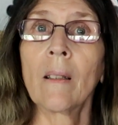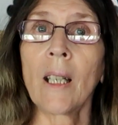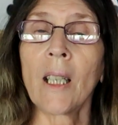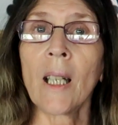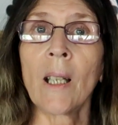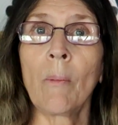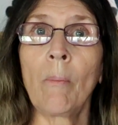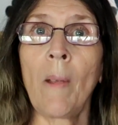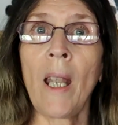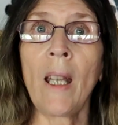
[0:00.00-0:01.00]
That doesn't
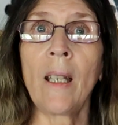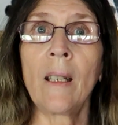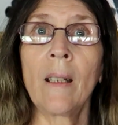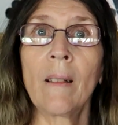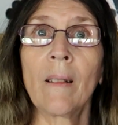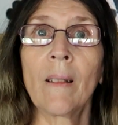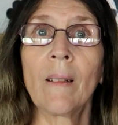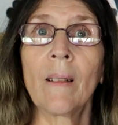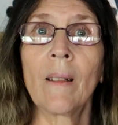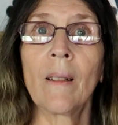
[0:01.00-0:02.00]
mean
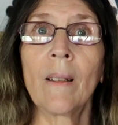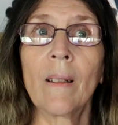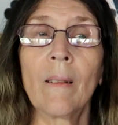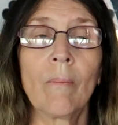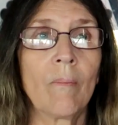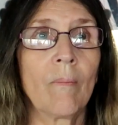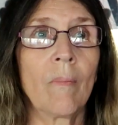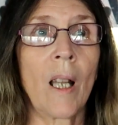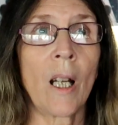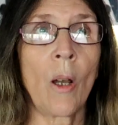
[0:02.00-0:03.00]

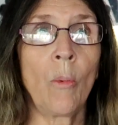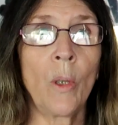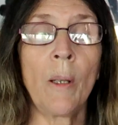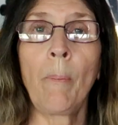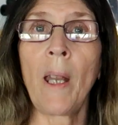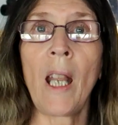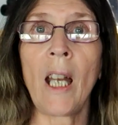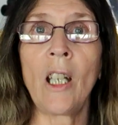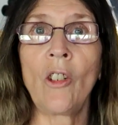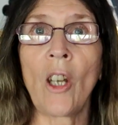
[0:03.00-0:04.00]
that I wouldn't be
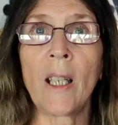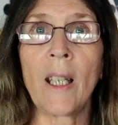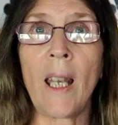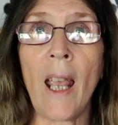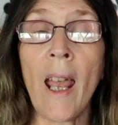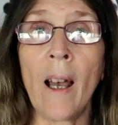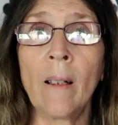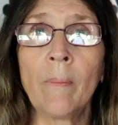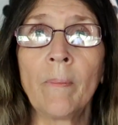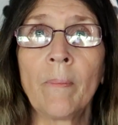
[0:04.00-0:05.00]
getting Jesse out.
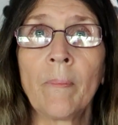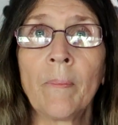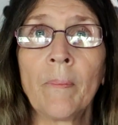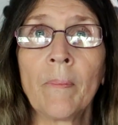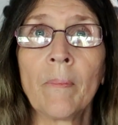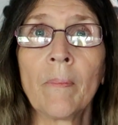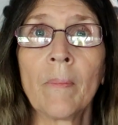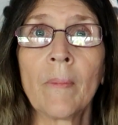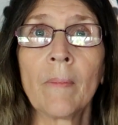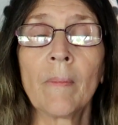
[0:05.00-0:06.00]

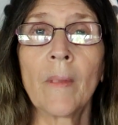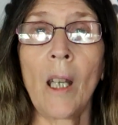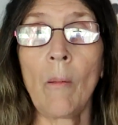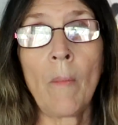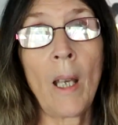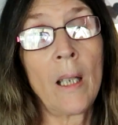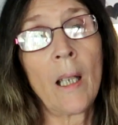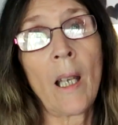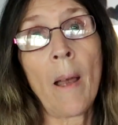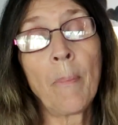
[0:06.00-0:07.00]
It means
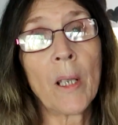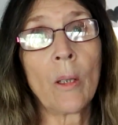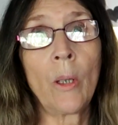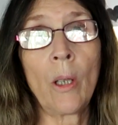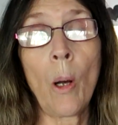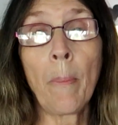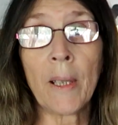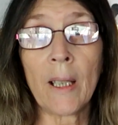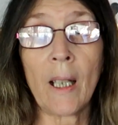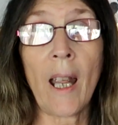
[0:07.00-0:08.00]
the absolute
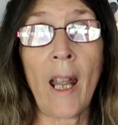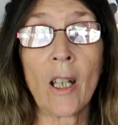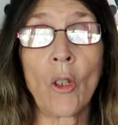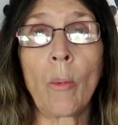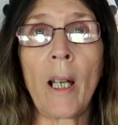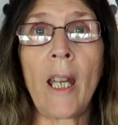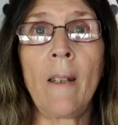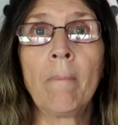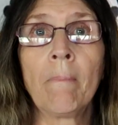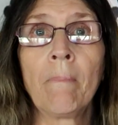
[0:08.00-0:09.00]
opposite, actually.
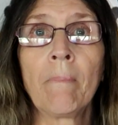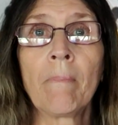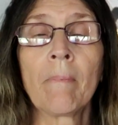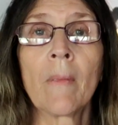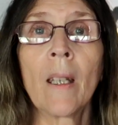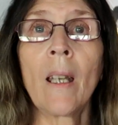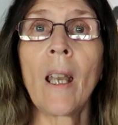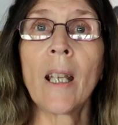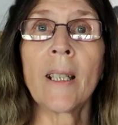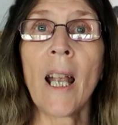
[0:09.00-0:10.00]

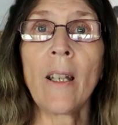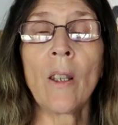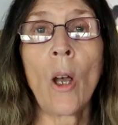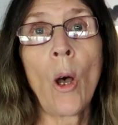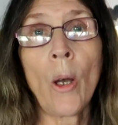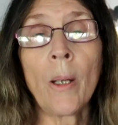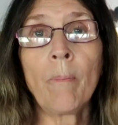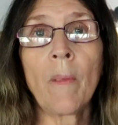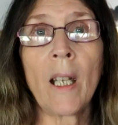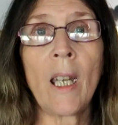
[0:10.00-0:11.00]
Is that in the
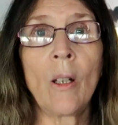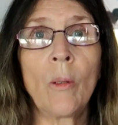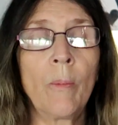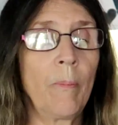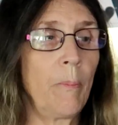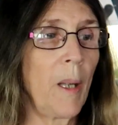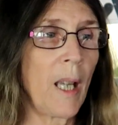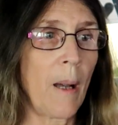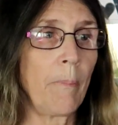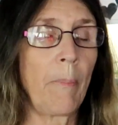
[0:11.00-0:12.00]
hope that he'll
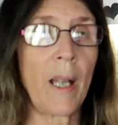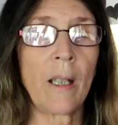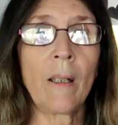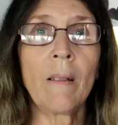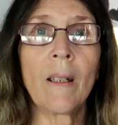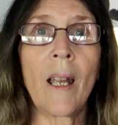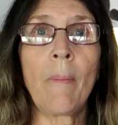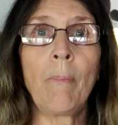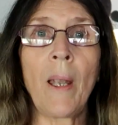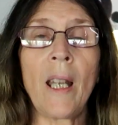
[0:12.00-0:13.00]
become better
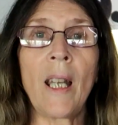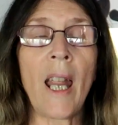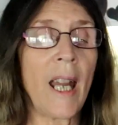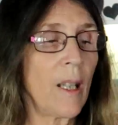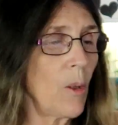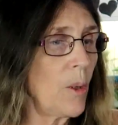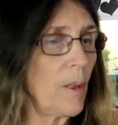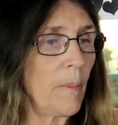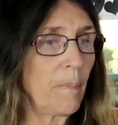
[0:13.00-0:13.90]
at being handled?